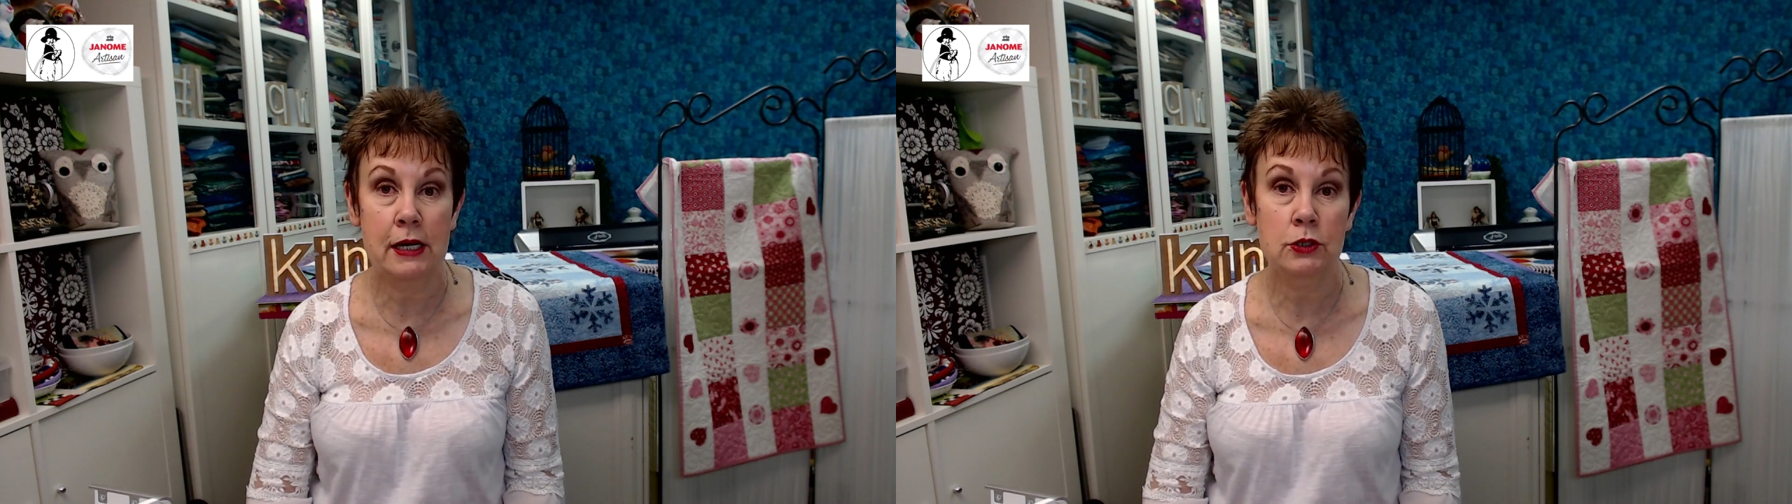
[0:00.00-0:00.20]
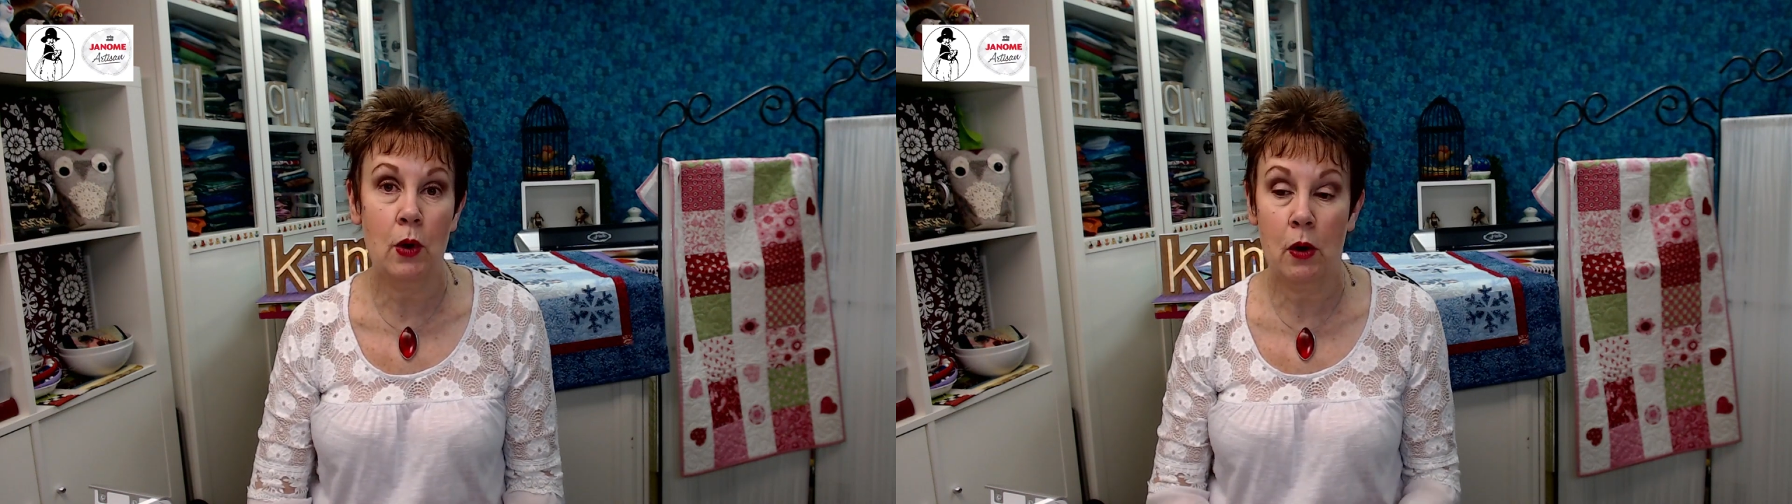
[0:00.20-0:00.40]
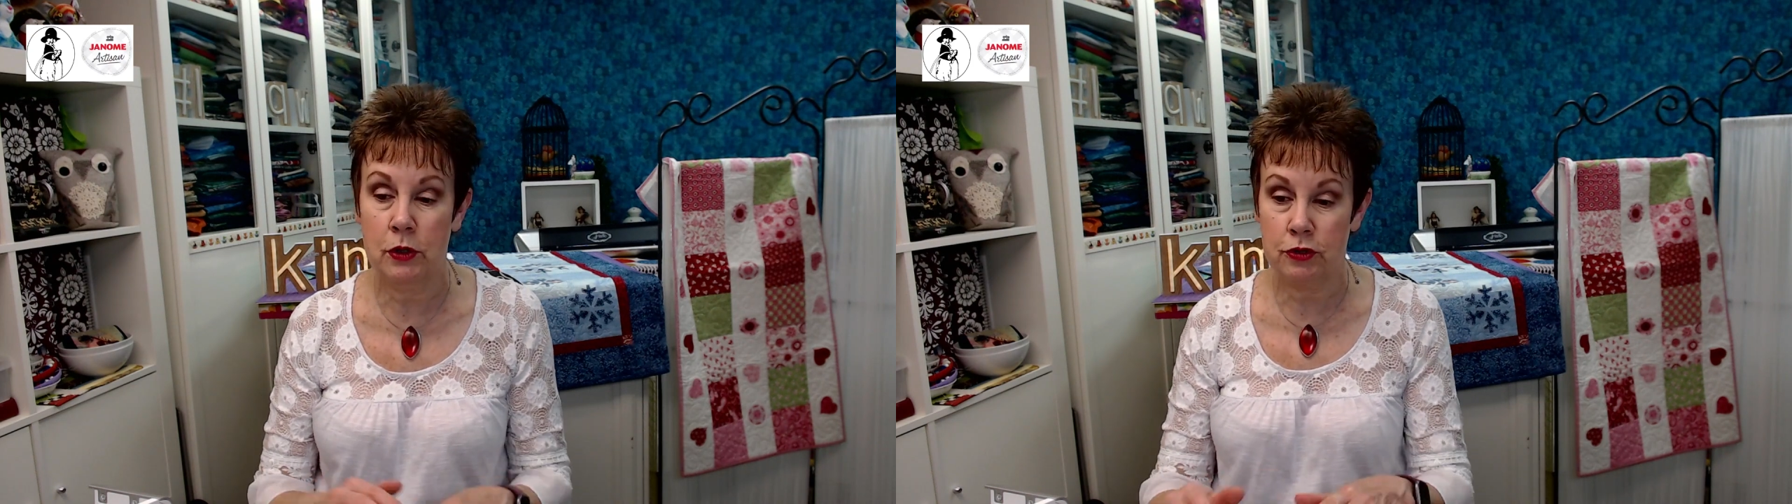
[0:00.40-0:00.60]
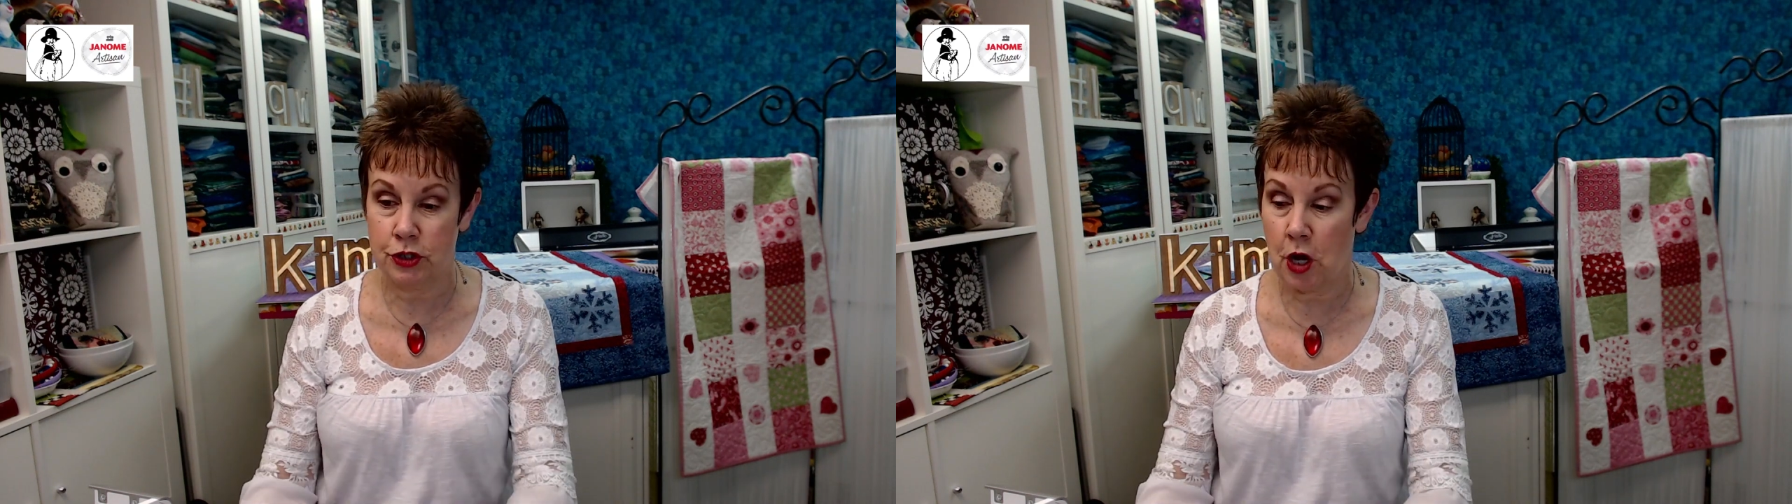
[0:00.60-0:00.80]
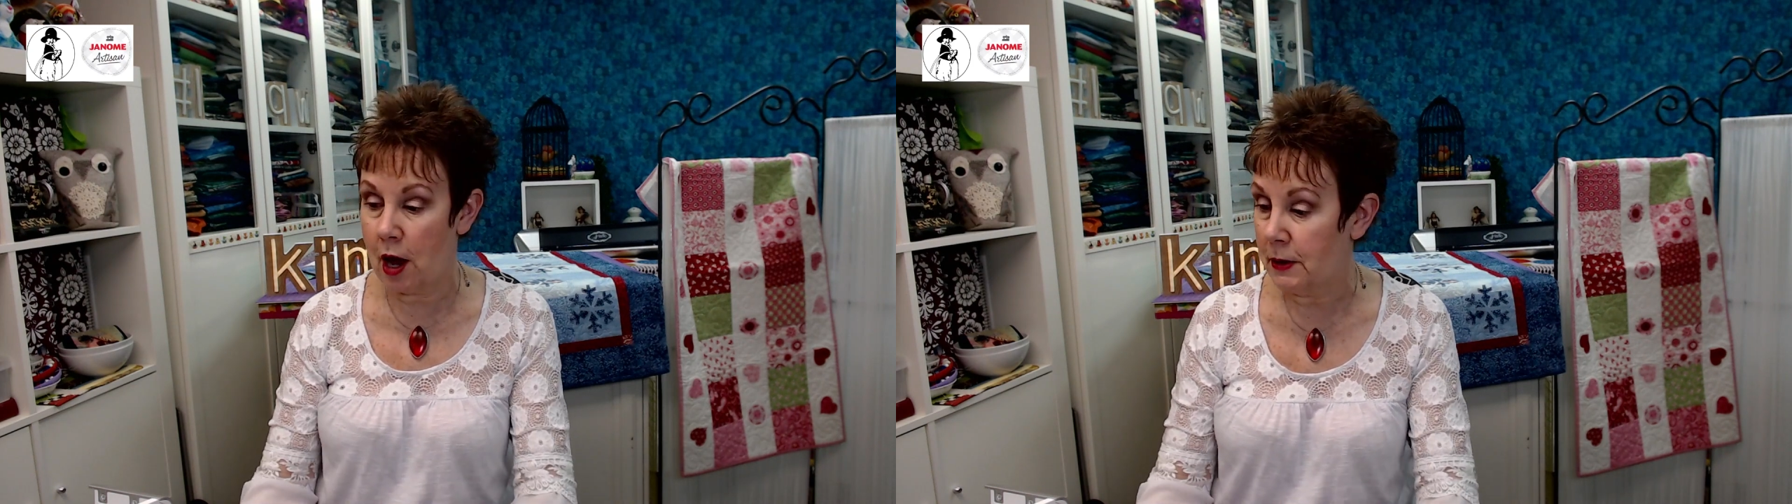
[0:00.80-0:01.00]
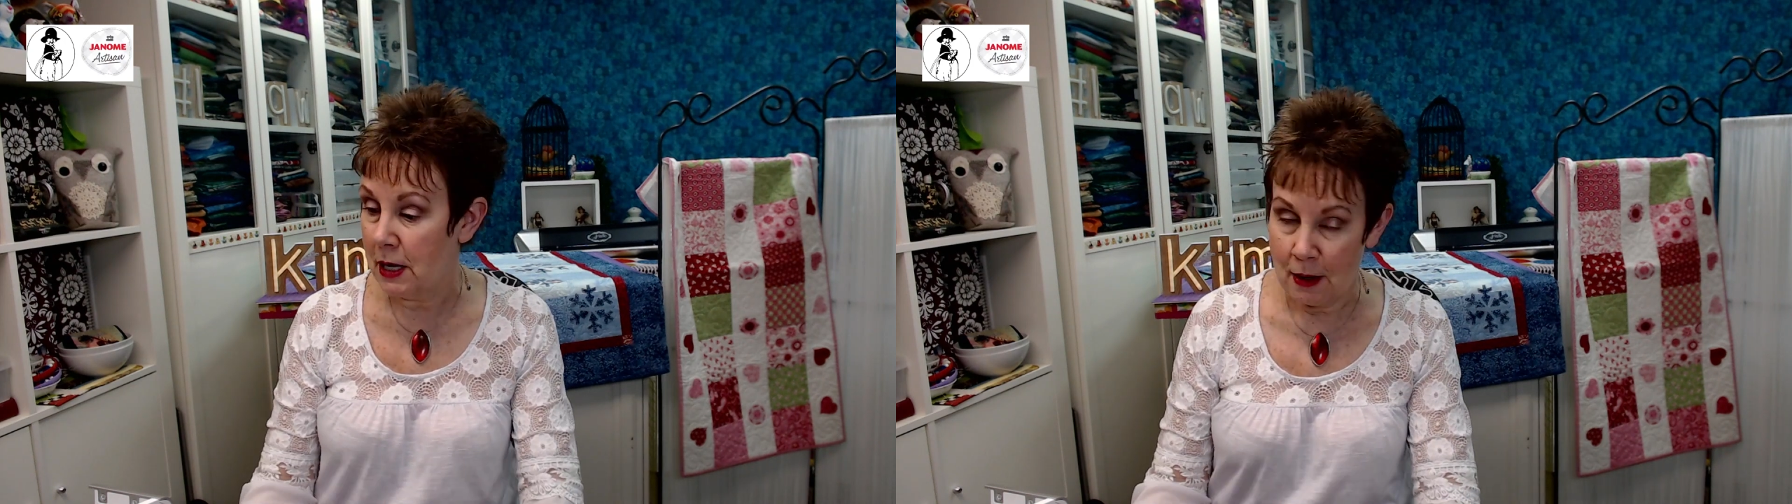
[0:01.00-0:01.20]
as well, where you stop,